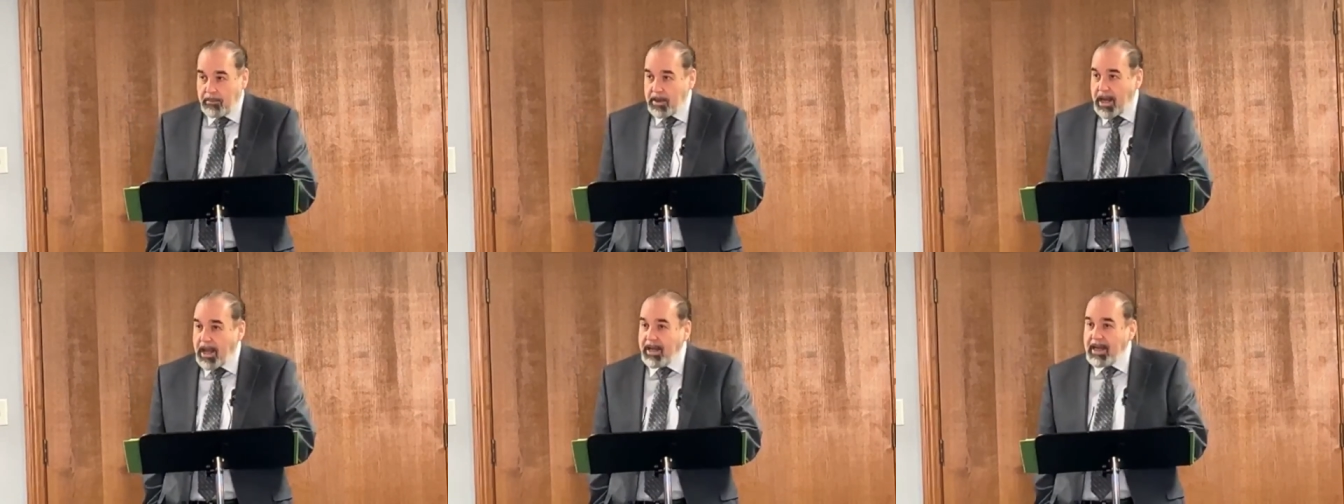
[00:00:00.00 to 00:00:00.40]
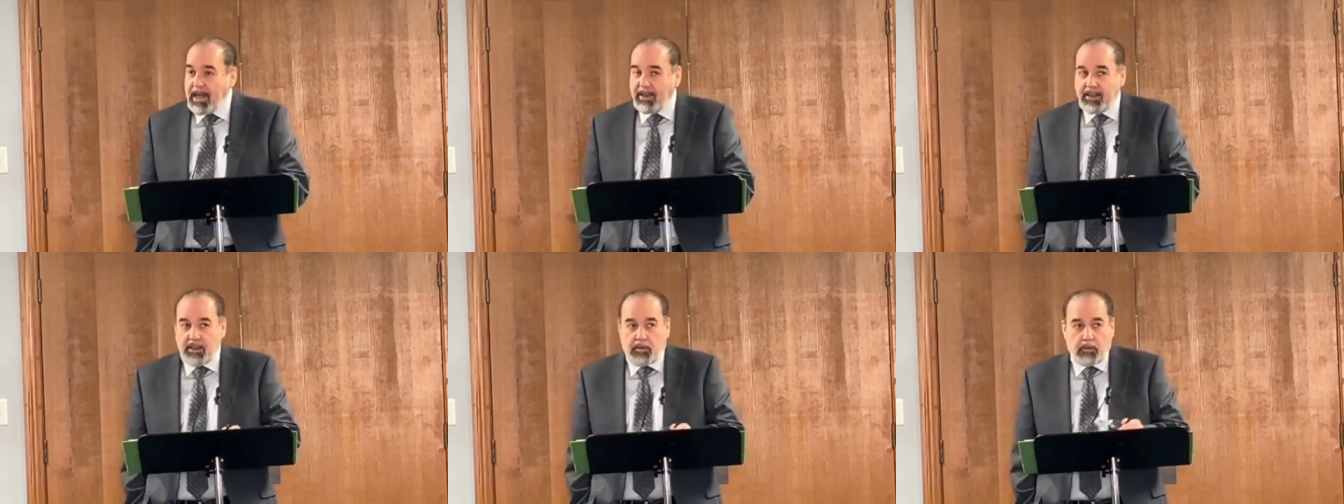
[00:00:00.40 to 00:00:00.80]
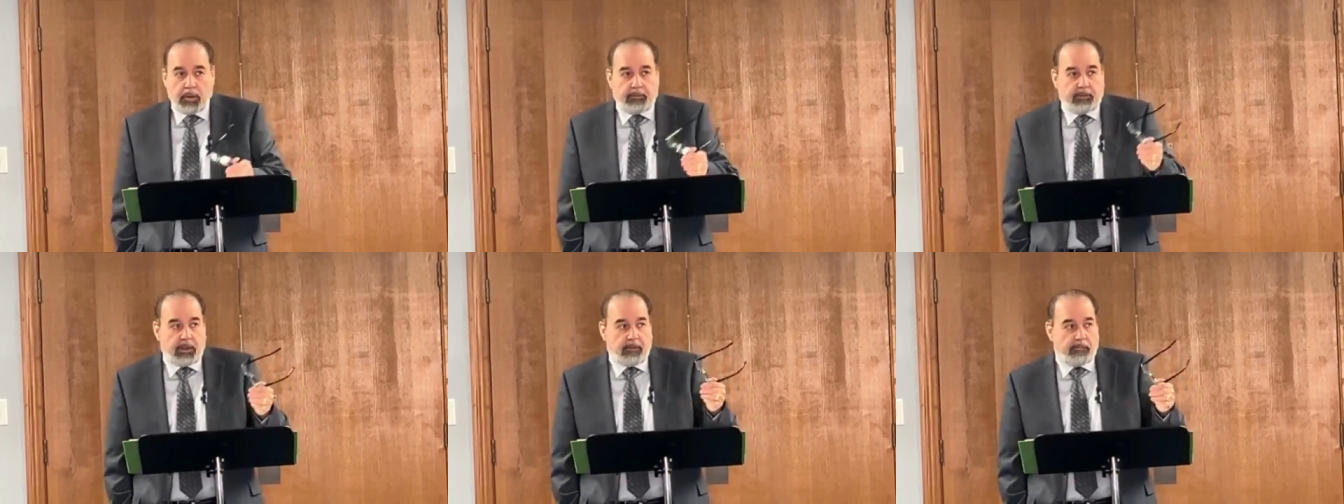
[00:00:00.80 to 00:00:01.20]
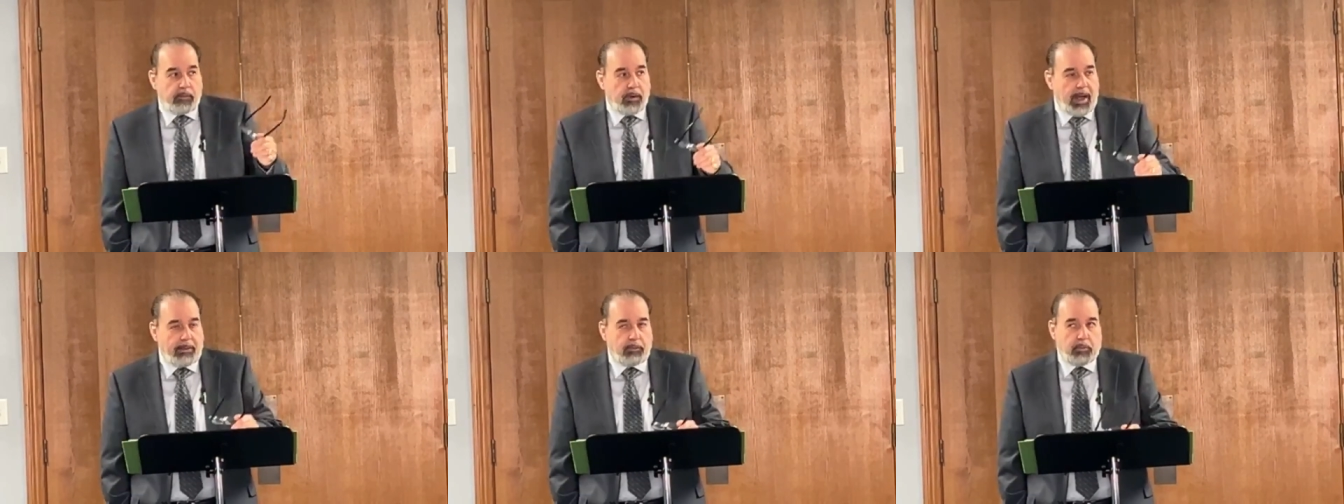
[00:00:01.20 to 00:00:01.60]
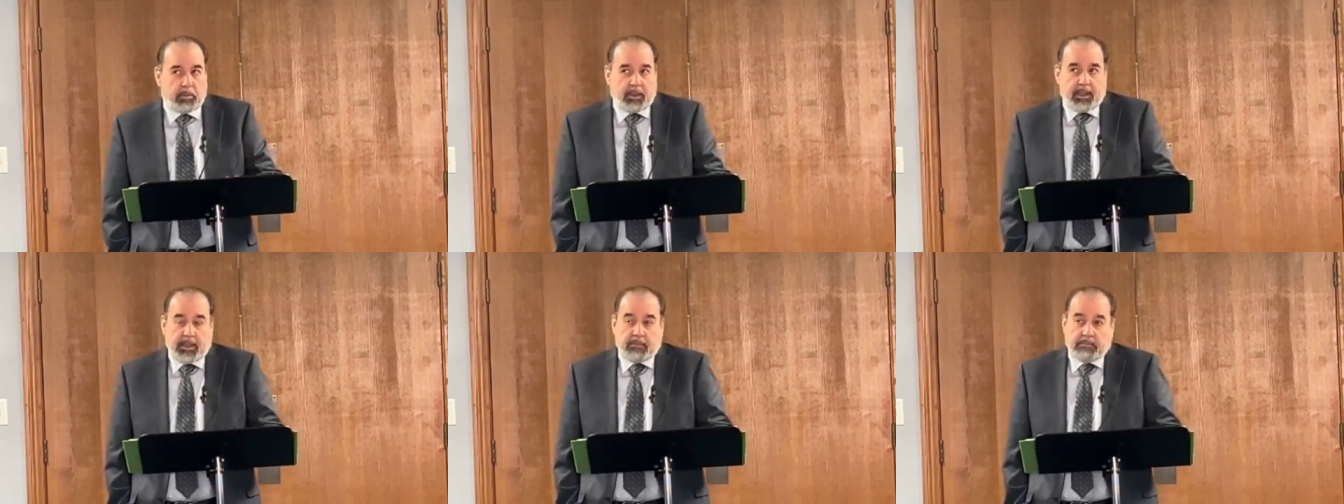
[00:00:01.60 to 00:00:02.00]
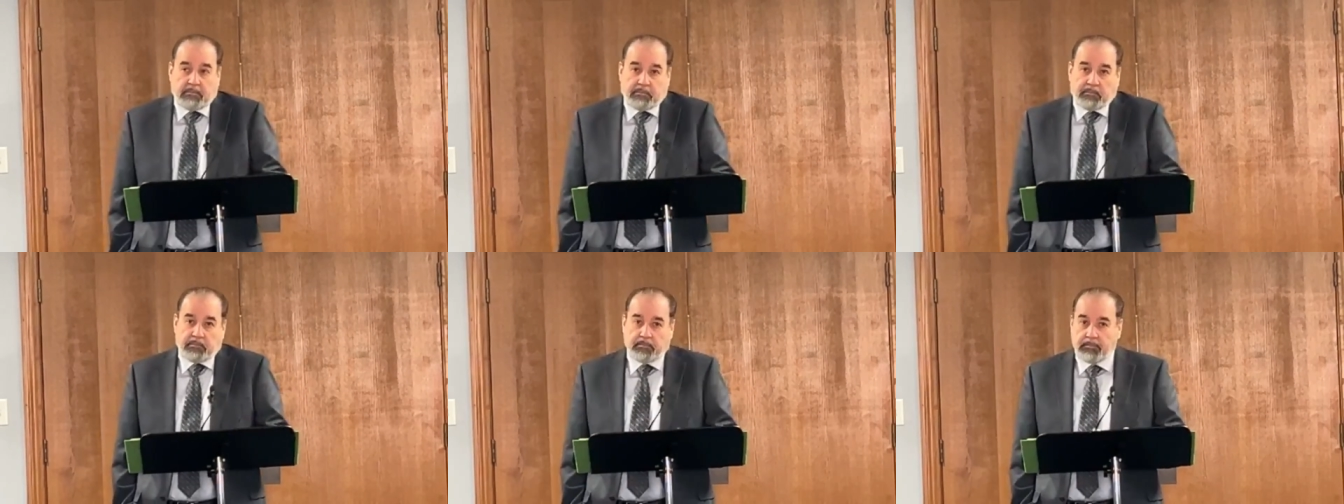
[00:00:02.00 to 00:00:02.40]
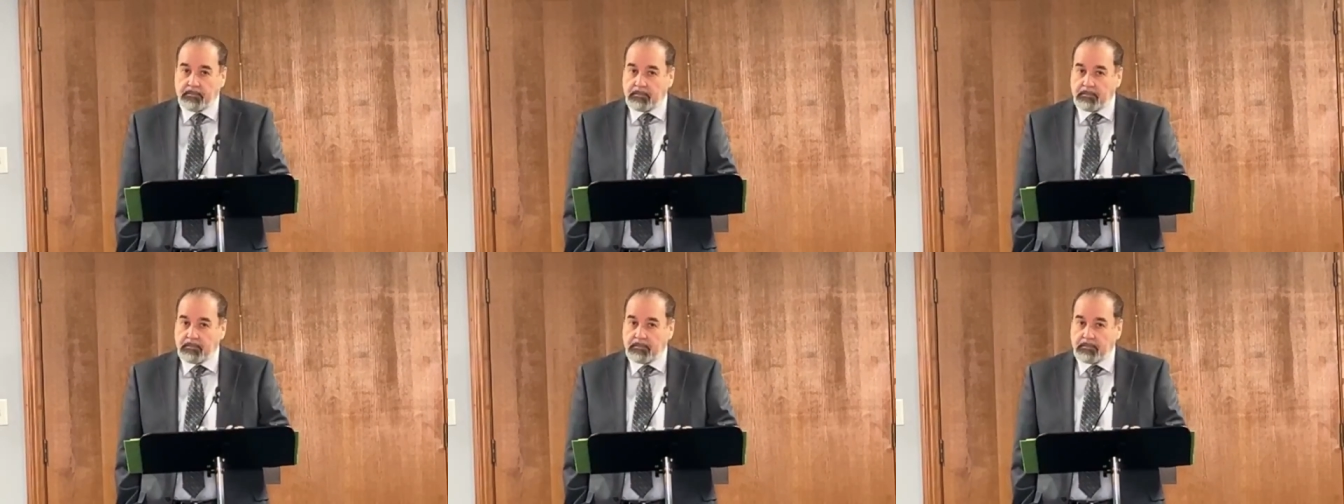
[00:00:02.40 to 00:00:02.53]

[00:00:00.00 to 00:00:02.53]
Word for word: I mean, I got the equivalent of probably